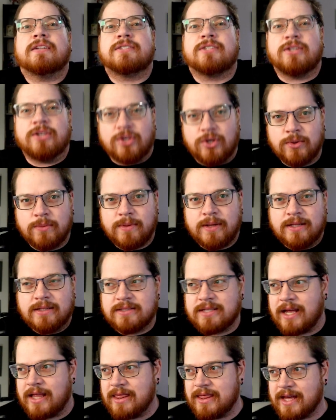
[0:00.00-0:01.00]

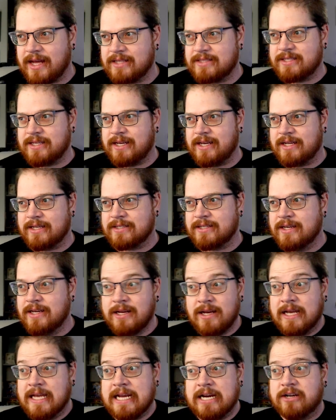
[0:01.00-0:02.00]
humans and that's it.
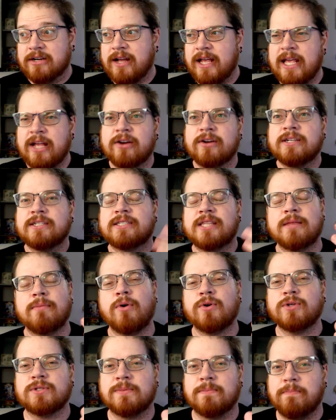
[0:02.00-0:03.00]
Here is the
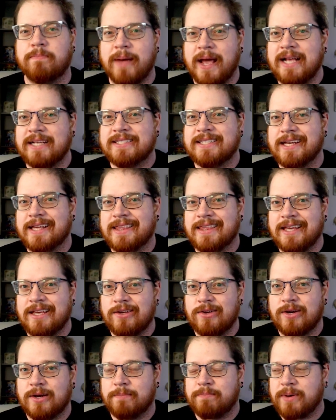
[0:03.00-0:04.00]
most basic thing
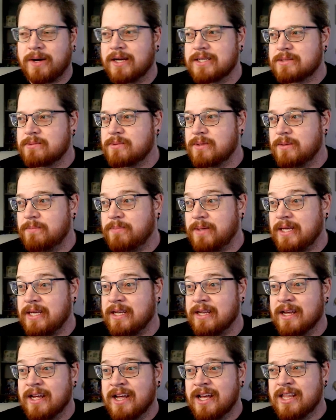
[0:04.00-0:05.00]
you could possibly
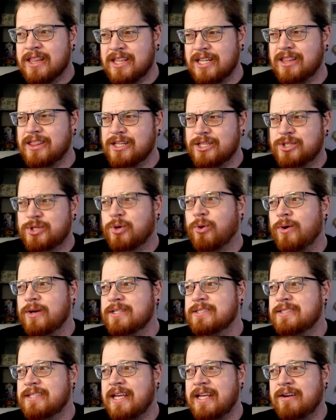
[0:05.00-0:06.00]
be, that the
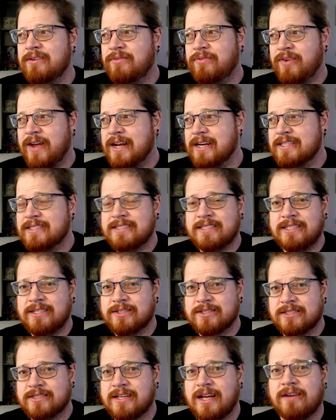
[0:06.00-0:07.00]
choice in fantasy
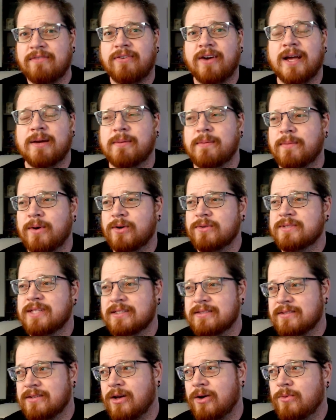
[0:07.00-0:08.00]
or sci-fi MMOs
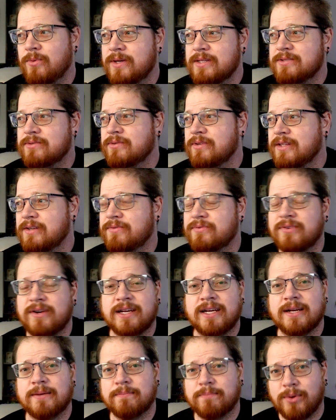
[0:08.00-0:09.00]
that's always really
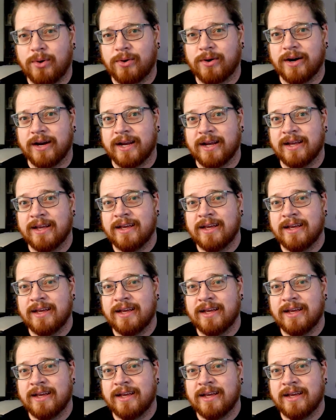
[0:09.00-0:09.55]
freaking boring.